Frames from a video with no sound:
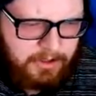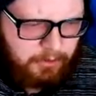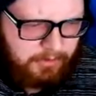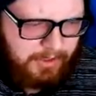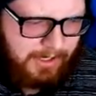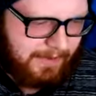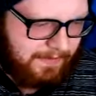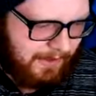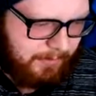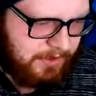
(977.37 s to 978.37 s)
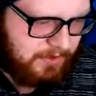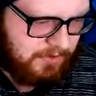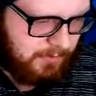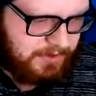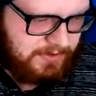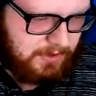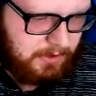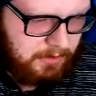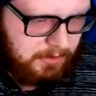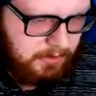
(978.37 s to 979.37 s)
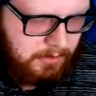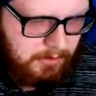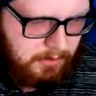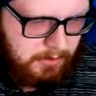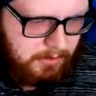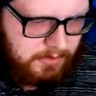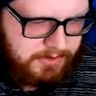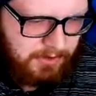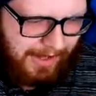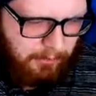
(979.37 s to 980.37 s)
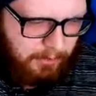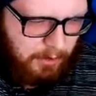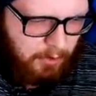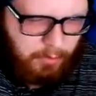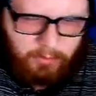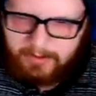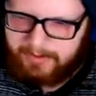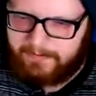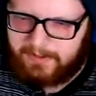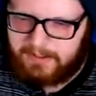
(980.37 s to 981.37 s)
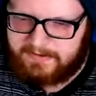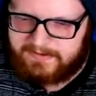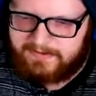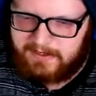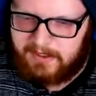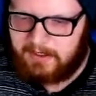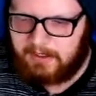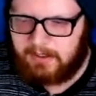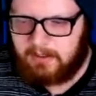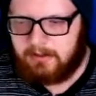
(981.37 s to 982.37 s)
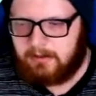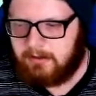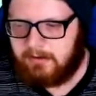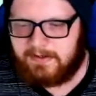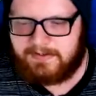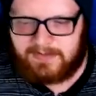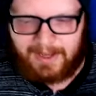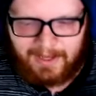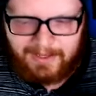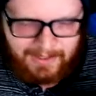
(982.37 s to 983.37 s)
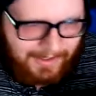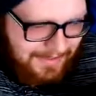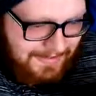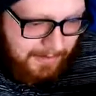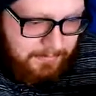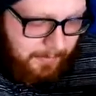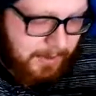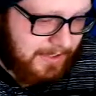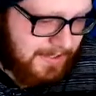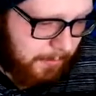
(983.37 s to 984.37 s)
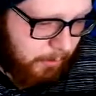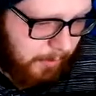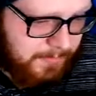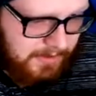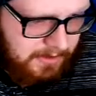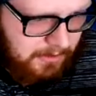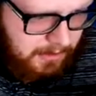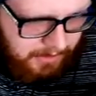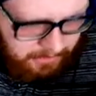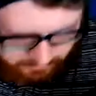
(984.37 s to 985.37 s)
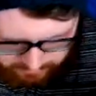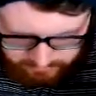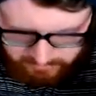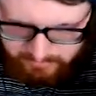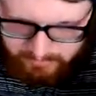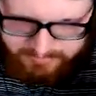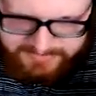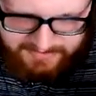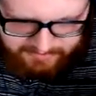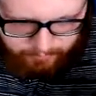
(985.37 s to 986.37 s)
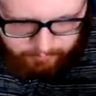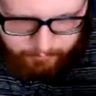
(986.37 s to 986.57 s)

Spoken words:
knew that I had like potential switches here. So I don't know if he can stay in. I guess I'm gonna set up my webs here again, because I think with